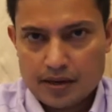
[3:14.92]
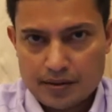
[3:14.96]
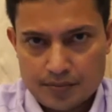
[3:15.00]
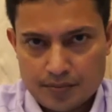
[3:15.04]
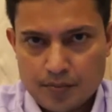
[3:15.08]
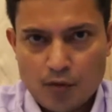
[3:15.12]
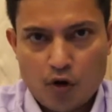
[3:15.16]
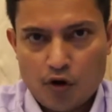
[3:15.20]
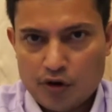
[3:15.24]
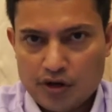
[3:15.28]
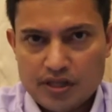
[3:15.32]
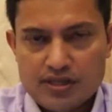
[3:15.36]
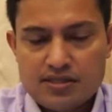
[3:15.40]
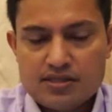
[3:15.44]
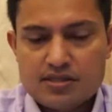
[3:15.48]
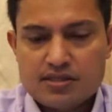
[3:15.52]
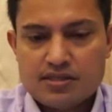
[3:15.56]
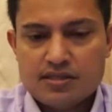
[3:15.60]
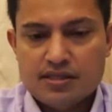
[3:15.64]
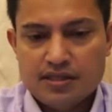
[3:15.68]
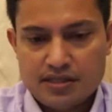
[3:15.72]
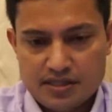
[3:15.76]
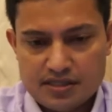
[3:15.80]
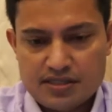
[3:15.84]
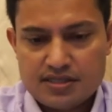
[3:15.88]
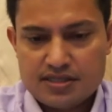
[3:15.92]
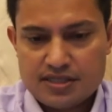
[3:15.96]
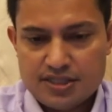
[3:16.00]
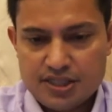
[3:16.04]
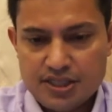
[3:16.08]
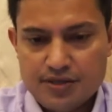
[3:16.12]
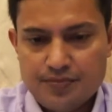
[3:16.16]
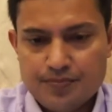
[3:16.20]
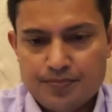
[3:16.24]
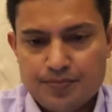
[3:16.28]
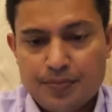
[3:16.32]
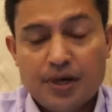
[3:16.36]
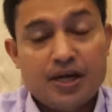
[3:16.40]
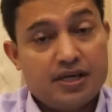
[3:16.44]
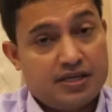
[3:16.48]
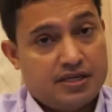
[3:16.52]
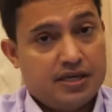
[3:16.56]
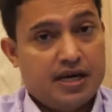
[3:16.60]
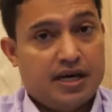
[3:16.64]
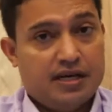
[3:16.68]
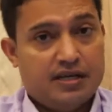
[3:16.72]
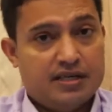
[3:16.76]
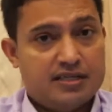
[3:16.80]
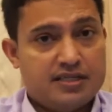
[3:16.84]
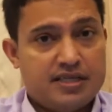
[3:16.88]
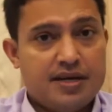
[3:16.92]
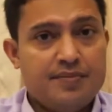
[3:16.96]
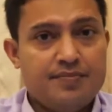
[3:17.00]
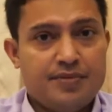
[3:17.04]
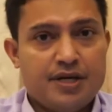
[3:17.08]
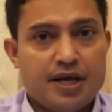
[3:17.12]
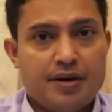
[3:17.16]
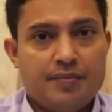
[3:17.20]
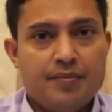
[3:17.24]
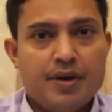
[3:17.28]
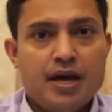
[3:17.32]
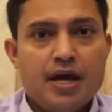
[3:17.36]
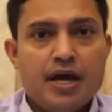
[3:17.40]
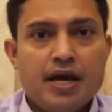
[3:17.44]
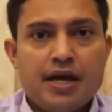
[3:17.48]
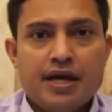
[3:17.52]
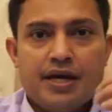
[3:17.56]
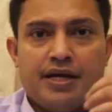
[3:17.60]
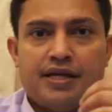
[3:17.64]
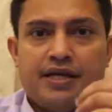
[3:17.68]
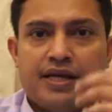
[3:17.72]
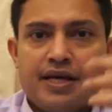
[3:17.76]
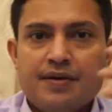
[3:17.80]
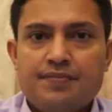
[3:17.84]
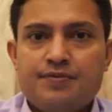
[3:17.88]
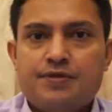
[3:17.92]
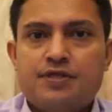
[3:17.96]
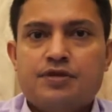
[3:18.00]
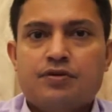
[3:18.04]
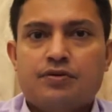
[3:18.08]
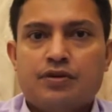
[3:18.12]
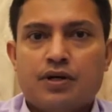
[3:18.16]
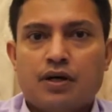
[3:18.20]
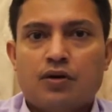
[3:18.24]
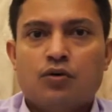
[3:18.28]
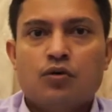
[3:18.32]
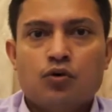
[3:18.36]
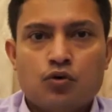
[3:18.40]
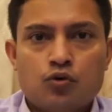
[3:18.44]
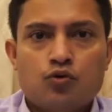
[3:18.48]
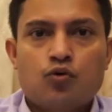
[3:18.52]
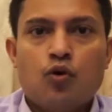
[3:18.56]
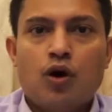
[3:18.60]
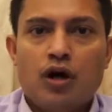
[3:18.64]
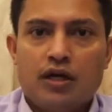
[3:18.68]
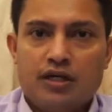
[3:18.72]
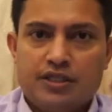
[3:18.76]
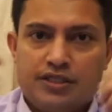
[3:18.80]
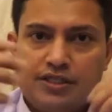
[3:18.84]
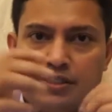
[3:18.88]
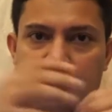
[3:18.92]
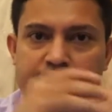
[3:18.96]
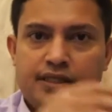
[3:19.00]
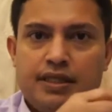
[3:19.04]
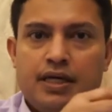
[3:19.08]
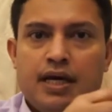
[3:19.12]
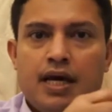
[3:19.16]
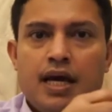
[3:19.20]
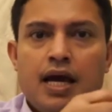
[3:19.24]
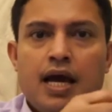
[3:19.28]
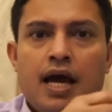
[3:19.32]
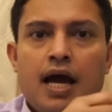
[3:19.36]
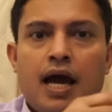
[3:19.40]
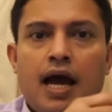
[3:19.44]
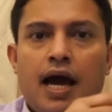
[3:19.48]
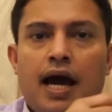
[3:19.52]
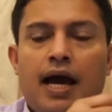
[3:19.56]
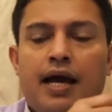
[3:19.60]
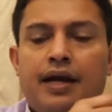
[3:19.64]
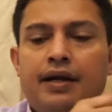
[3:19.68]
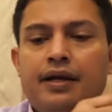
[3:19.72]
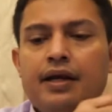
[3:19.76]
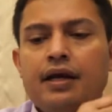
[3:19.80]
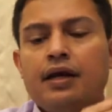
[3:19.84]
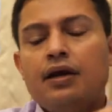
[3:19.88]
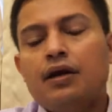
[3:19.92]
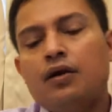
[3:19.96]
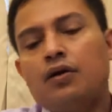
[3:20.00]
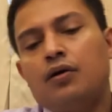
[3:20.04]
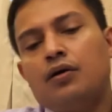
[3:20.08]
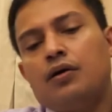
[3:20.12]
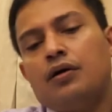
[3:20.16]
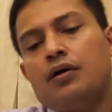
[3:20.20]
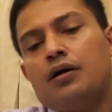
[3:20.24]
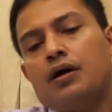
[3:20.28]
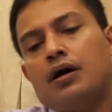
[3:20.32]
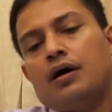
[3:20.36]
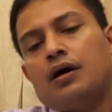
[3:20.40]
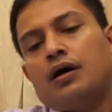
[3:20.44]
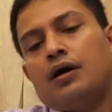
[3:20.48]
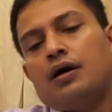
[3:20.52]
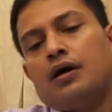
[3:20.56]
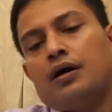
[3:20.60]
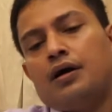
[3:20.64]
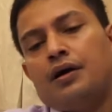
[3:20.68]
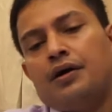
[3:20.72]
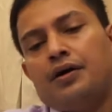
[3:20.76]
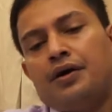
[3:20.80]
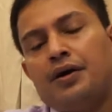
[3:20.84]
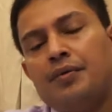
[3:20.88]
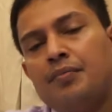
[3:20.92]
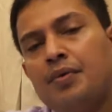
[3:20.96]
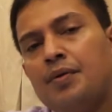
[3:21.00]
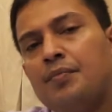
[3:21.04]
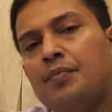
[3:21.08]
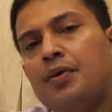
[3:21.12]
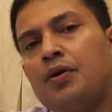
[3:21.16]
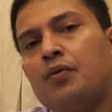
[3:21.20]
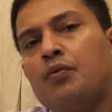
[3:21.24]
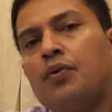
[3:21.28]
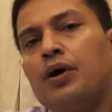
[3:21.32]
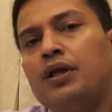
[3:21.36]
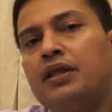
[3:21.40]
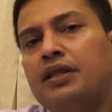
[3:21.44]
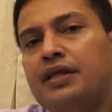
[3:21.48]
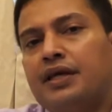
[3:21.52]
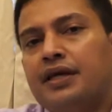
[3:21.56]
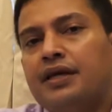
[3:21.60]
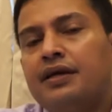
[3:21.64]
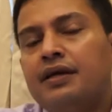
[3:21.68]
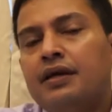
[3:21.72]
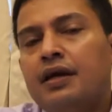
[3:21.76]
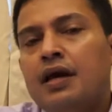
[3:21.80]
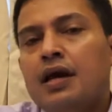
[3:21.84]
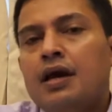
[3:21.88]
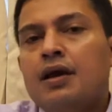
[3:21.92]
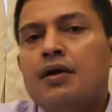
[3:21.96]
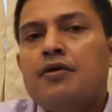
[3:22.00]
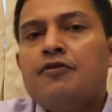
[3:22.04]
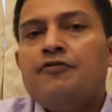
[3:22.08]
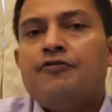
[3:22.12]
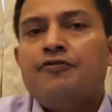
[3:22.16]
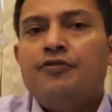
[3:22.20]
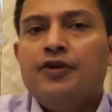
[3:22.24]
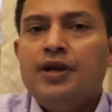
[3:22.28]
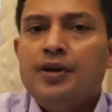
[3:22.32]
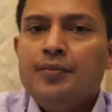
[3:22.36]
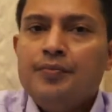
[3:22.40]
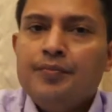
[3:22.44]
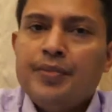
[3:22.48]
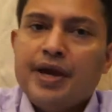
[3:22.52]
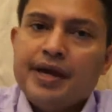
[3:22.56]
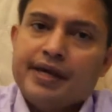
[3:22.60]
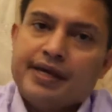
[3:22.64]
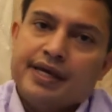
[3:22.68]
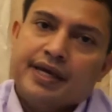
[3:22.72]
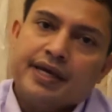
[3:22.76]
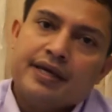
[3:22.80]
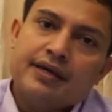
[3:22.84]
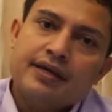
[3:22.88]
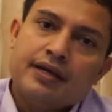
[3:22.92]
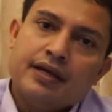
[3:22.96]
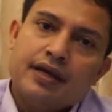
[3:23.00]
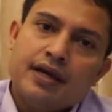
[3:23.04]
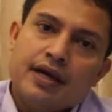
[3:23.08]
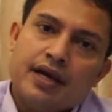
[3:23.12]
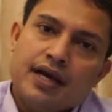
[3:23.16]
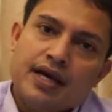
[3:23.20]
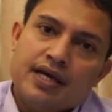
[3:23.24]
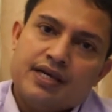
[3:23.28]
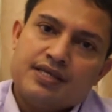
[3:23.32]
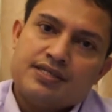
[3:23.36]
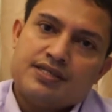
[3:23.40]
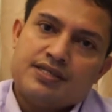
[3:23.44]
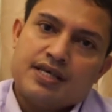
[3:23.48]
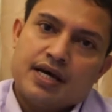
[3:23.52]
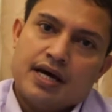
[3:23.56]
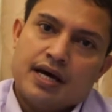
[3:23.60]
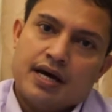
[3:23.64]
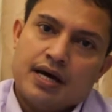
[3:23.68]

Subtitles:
models, it is cheap, but at the same time it gives you the good quality. And remember one thing, filmmaking is